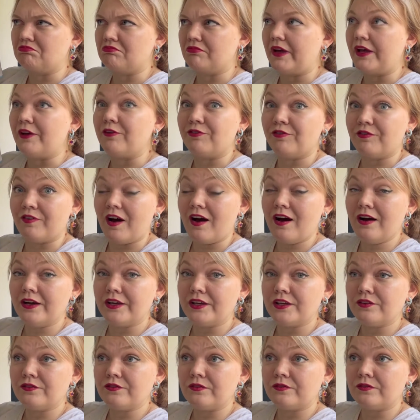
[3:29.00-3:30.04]
a
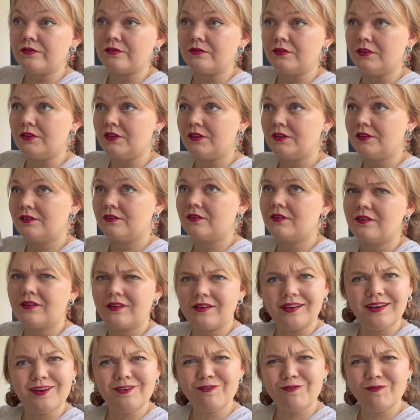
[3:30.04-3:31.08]
5,
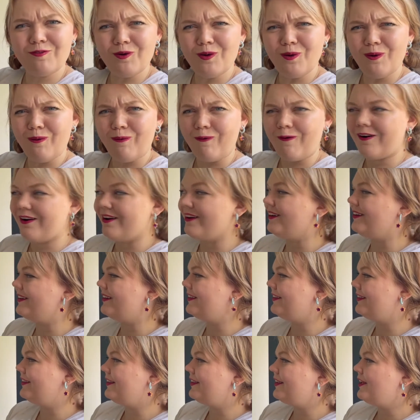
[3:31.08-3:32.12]
a 4.
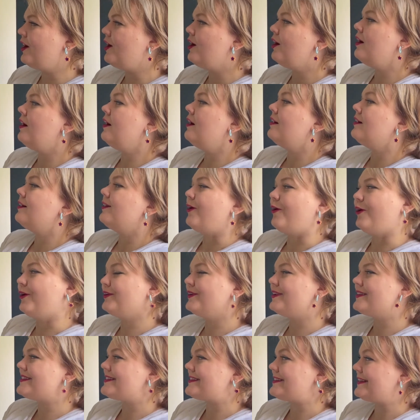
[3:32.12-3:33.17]
On
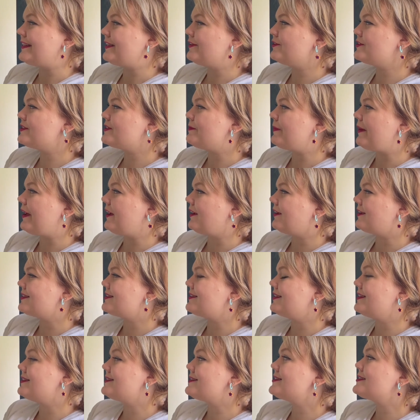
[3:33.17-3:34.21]
the snail's back
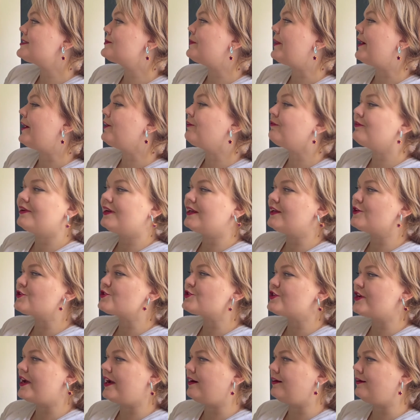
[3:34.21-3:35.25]
stands a spiraling
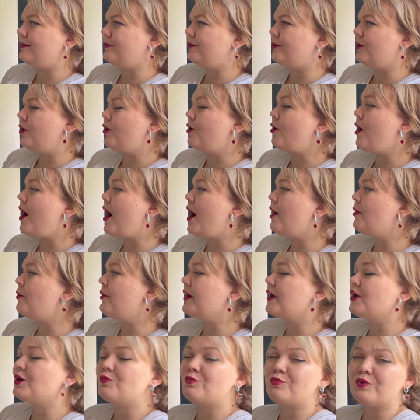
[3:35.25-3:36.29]
shell. Oh, how
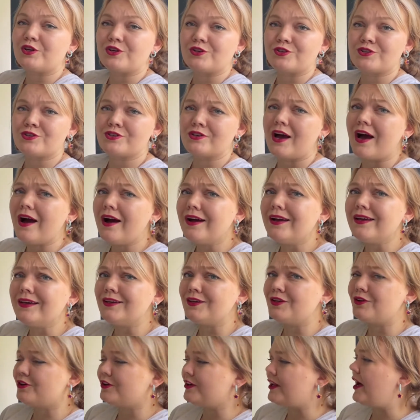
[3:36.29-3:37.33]
I wish I
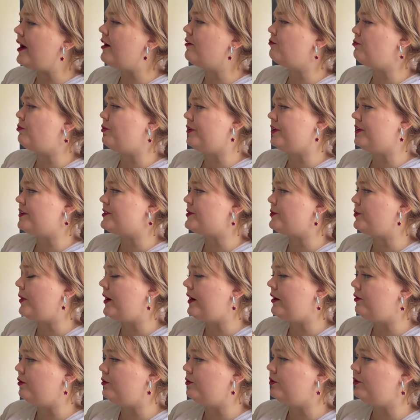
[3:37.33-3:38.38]
could have one as
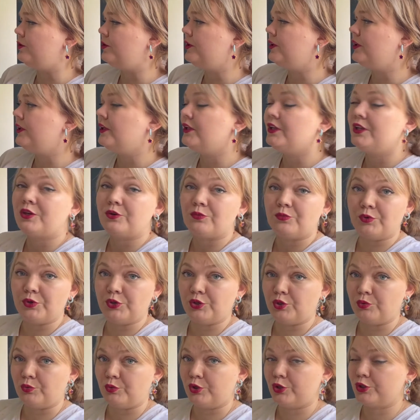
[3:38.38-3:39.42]
well. When
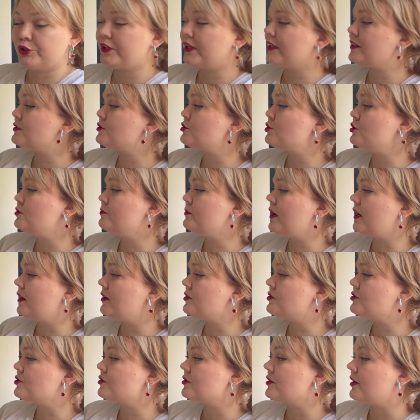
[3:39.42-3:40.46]
the world gets too
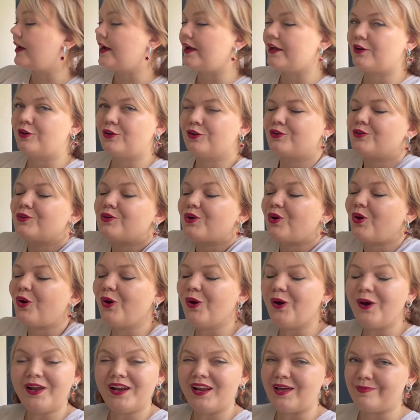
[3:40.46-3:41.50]
much, I could
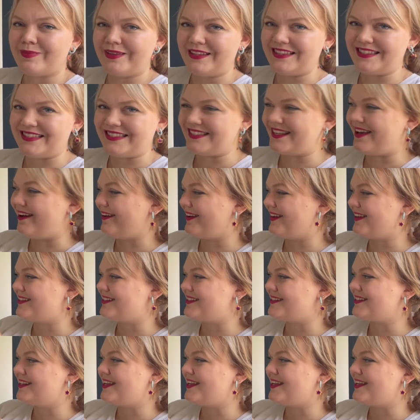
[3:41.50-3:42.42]
curl up inside.